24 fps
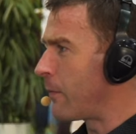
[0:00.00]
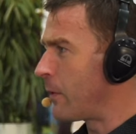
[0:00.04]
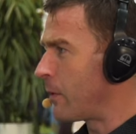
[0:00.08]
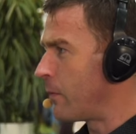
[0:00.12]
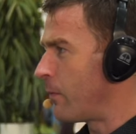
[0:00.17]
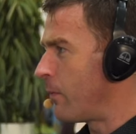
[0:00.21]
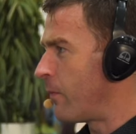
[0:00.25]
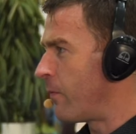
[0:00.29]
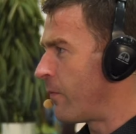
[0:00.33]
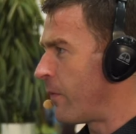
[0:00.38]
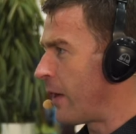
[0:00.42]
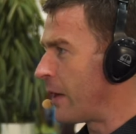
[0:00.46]
if you
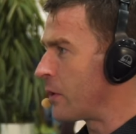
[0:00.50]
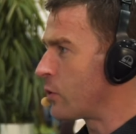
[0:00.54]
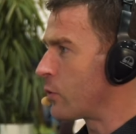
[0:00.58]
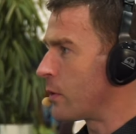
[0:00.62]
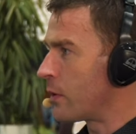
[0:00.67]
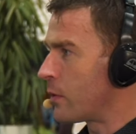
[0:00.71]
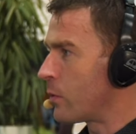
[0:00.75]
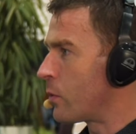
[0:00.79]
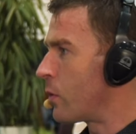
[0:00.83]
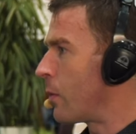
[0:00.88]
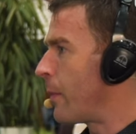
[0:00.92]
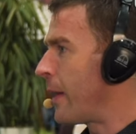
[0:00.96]
venture
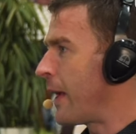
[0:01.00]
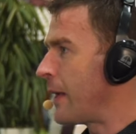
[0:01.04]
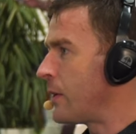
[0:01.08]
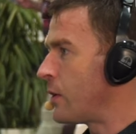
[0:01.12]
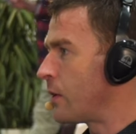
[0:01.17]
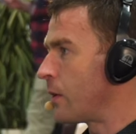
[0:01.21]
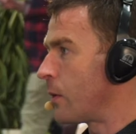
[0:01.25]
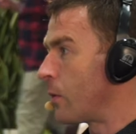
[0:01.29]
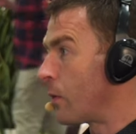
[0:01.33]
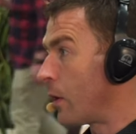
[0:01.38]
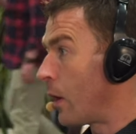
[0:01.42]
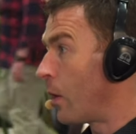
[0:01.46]
into a domain
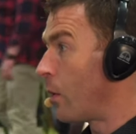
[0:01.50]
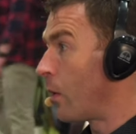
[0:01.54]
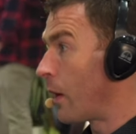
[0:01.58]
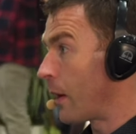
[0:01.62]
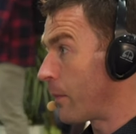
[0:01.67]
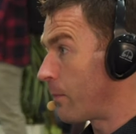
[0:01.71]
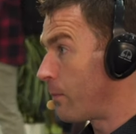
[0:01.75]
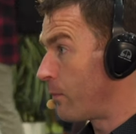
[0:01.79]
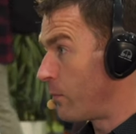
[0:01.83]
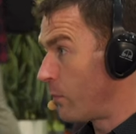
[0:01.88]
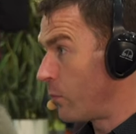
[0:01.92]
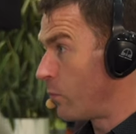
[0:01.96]
you don't know,
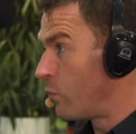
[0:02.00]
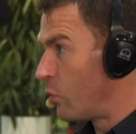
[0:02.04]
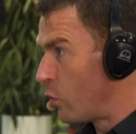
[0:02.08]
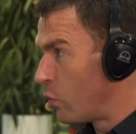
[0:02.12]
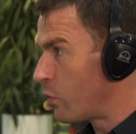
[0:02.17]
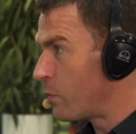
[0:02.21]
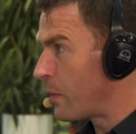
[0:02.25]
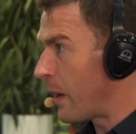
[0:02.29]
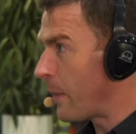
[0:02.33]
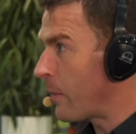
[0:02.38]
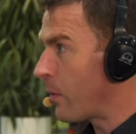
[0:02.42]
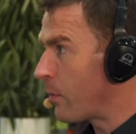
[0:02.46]
like
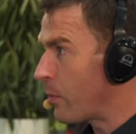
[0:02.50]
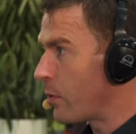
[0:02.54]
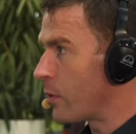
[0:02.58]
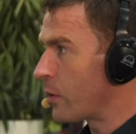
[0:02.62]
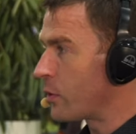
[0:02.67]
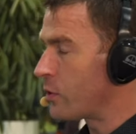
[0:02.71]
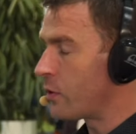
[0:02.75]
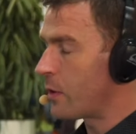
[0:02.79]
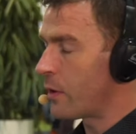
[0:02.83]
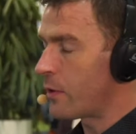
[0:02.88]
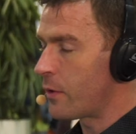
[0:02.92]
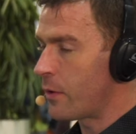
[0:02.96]
newspaper
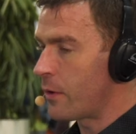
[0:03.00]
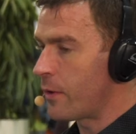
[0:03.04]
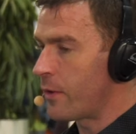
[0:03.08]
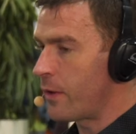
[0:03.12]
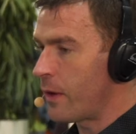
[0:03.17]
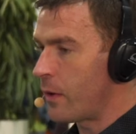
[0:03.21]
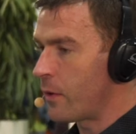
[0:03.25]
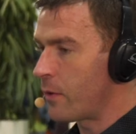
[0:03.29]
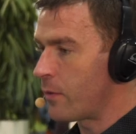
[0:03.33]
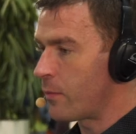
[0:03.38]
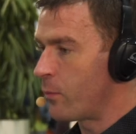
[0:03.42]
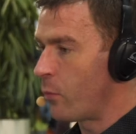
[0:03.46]
production, it turns
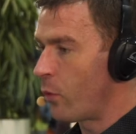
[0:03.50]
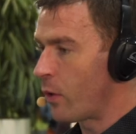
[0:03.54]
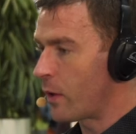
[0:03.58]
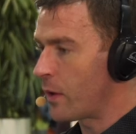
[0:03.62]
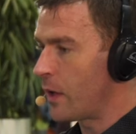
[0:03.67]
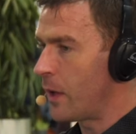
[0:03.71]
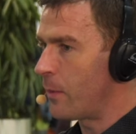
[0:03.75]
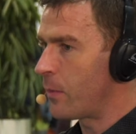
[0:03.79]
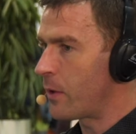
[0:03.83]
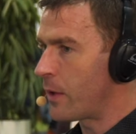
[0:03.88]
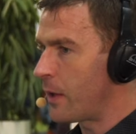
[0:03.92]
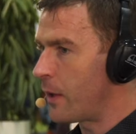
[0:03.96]
yeah. out is more
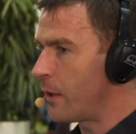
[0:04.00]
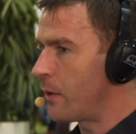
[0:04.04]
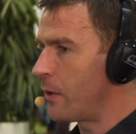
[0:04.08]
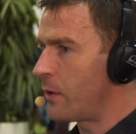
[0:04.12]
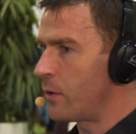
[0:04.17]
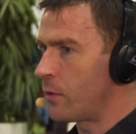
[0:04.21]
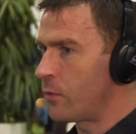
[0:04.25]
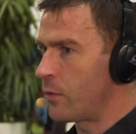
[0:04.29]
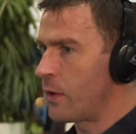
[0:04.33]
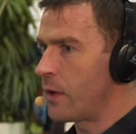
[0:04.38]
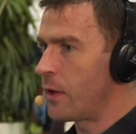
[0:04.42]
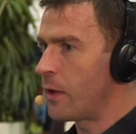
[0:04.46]
complicated
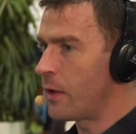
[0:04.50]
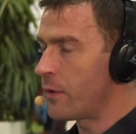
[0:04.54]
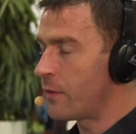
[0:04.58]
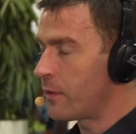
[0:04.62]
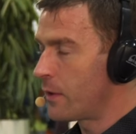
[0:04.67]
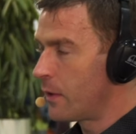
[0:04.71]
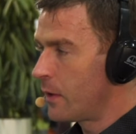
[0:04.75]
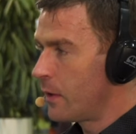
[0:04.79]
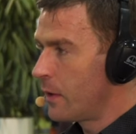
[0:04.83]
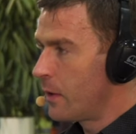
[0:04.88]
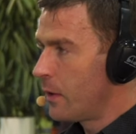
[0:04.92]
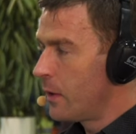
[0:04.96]
than you
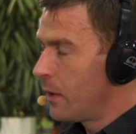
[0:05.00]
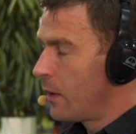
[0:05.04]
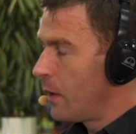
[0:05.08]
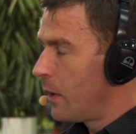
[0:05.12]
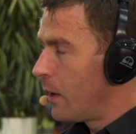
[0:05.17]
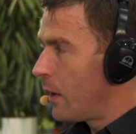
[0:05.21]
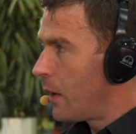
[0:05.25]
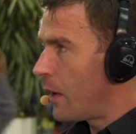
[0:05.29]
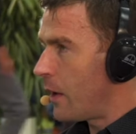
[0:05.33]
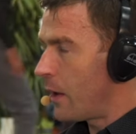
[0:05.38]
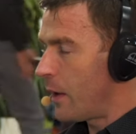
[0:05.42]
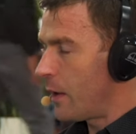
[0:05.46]
realize. Yeah.
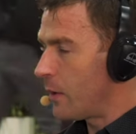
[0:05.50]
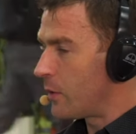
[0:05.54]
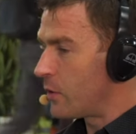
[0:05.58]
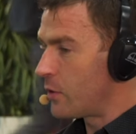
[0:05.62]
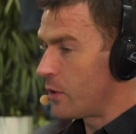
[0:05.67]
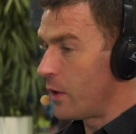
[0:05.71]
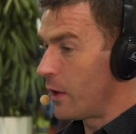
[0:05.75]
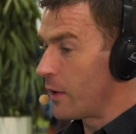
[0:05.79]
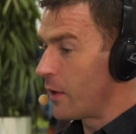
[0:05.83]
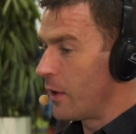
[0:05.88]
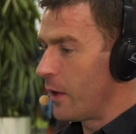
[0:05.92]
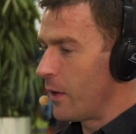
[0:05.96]
Uh,
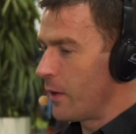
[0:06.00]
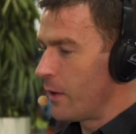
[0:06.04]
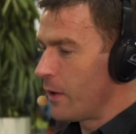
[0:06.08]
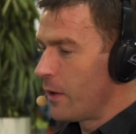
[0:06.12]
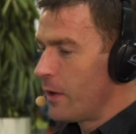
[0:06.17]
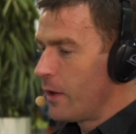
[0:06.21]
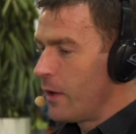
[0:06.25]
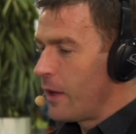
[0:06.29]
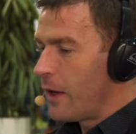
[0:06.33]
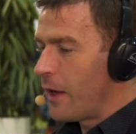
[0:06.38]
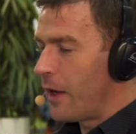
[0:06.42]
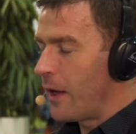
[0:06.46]
shock horror.
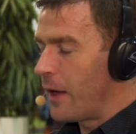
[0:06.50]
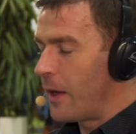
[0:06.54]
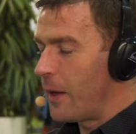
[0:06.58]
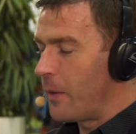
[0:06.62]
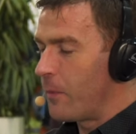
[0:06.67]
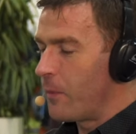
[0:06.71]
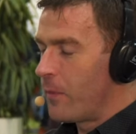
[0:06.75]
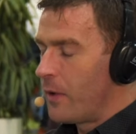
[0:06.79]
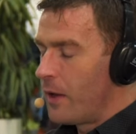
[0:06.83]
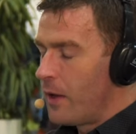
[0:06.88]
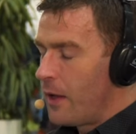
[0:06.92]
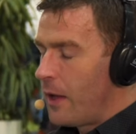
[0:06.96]

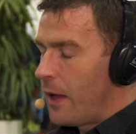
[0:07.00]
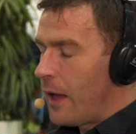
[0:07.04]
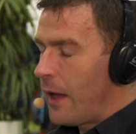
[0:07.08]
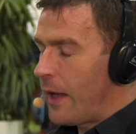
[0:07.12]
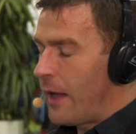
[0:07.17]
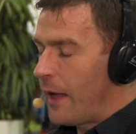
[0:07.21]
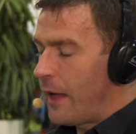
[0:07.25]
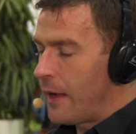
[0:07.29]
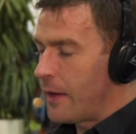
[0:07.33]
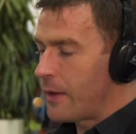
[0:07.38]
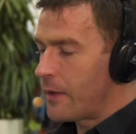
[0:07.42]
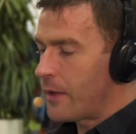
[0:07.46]
um,
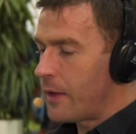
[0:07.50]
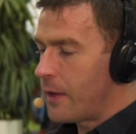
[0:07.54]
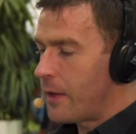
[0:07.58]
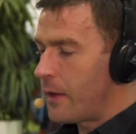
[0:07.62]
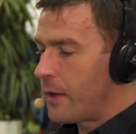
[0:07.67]
and